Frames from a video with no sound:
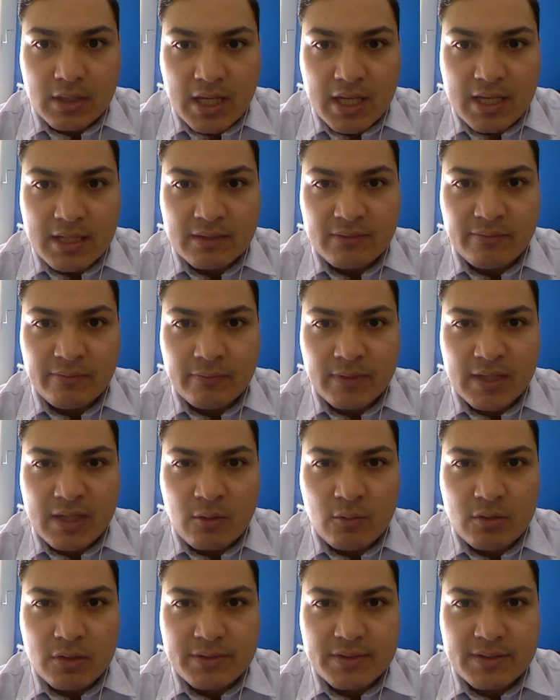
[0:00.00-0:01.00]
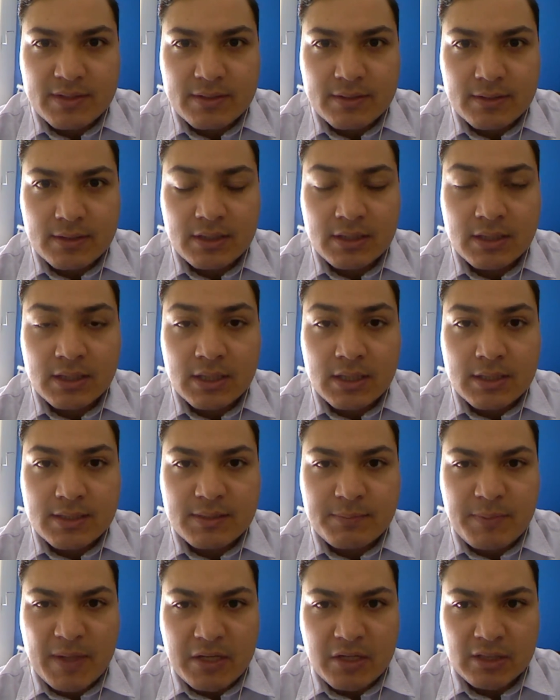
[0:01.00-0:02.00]
And there was
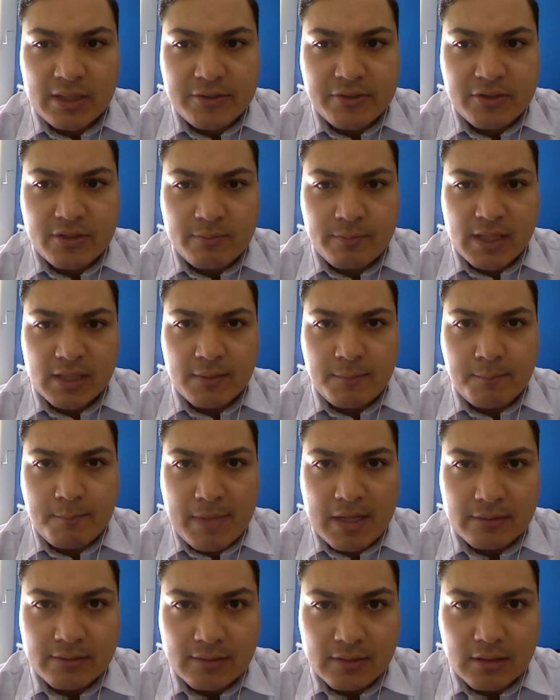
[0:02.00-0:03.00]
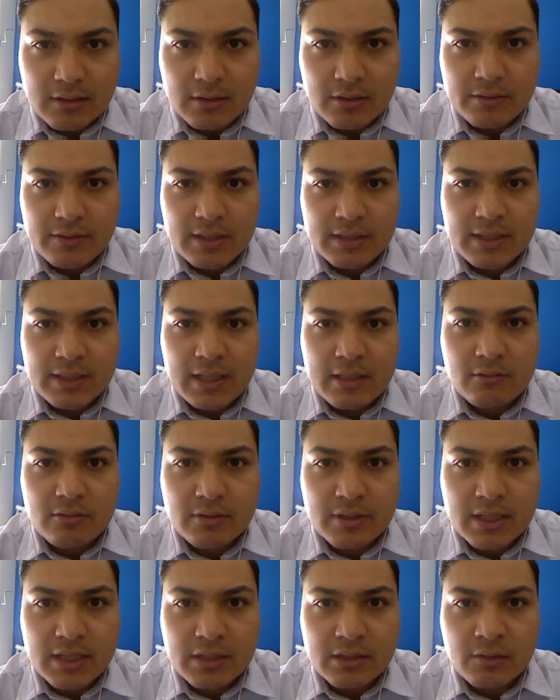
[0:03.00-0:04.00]
speculation about a month ago that they
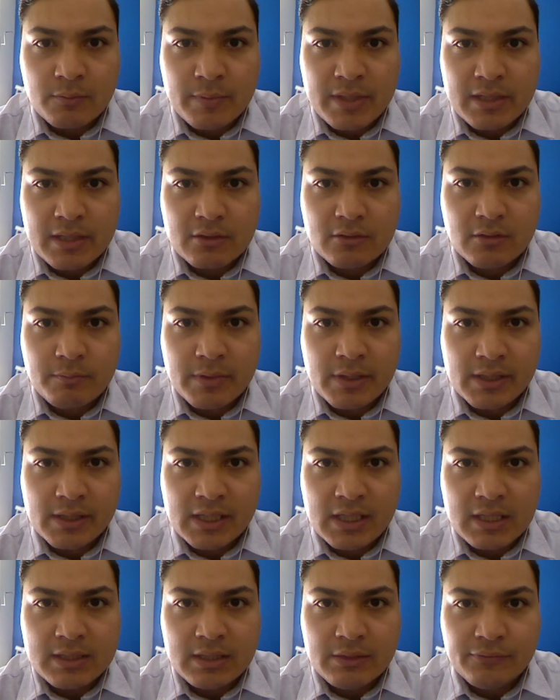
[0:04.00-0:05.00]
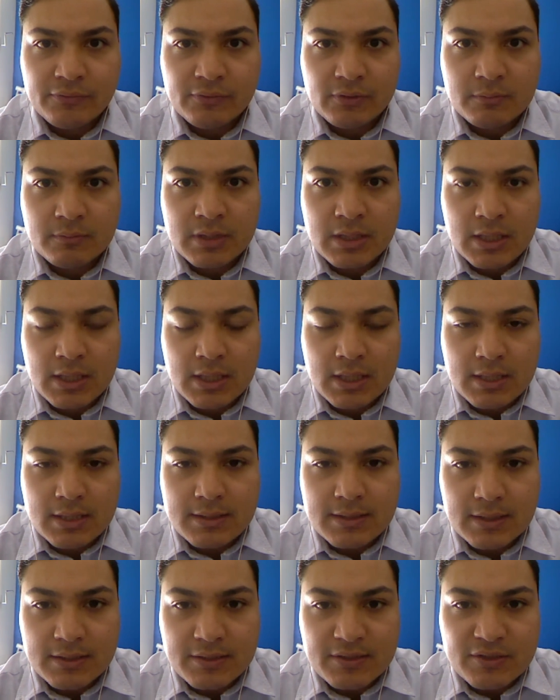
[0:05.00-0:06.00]
could get Domenico Berardi from
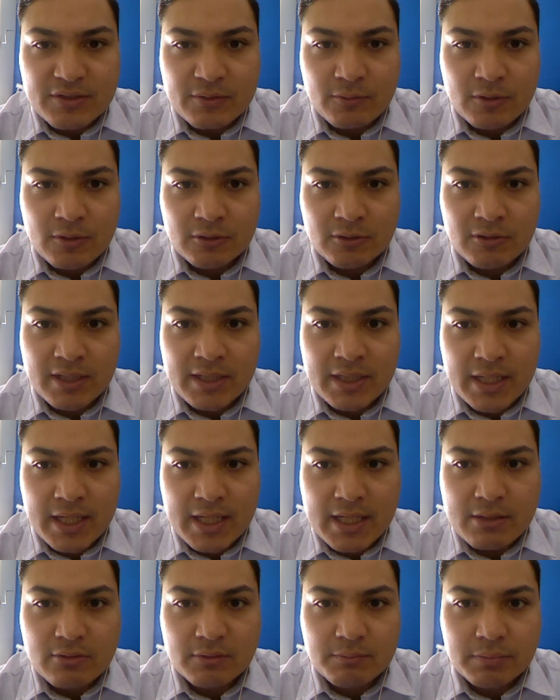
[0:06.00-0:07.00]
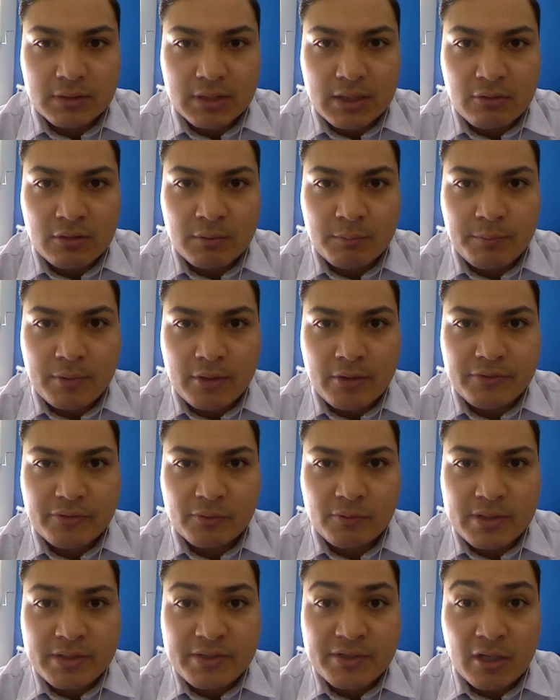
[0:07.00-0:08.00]
Sassuolo, and he could play on
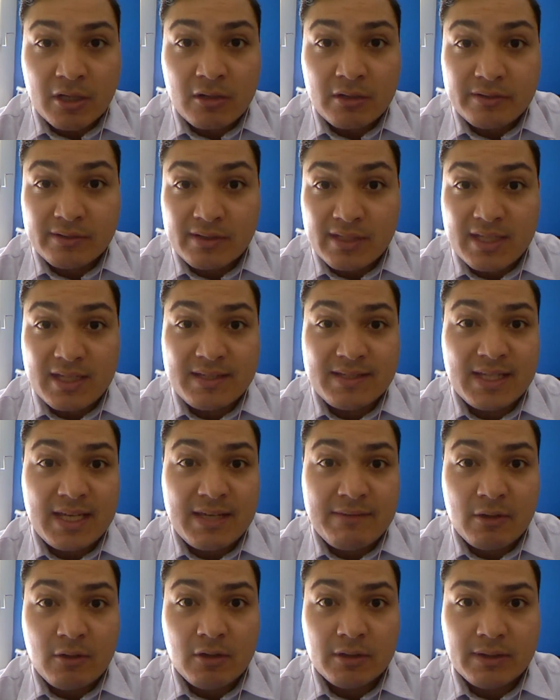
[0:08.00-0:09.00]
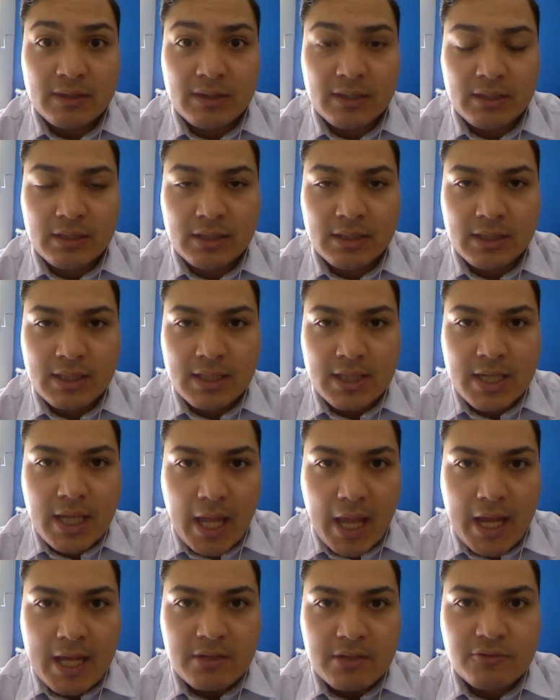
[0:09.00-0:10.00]
both wings. And I think he's even got the
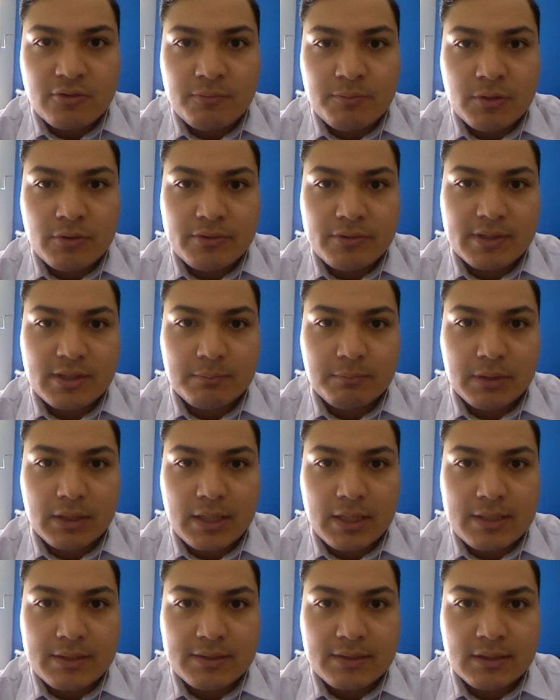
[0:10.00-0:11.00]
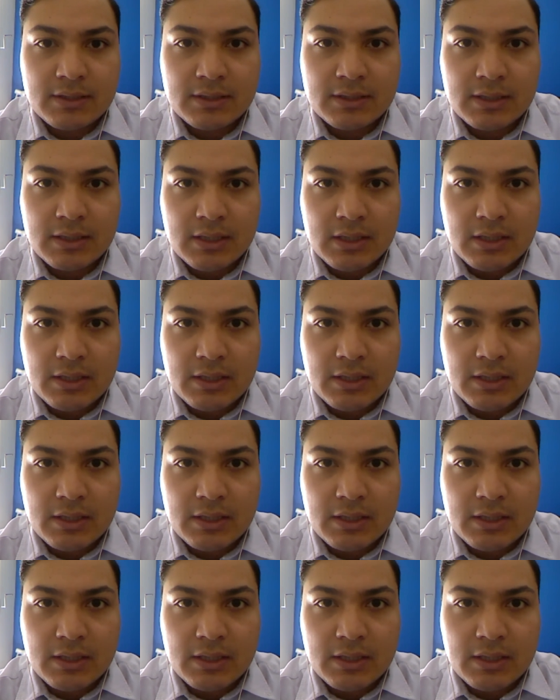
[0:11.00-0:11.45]
attributes to play as a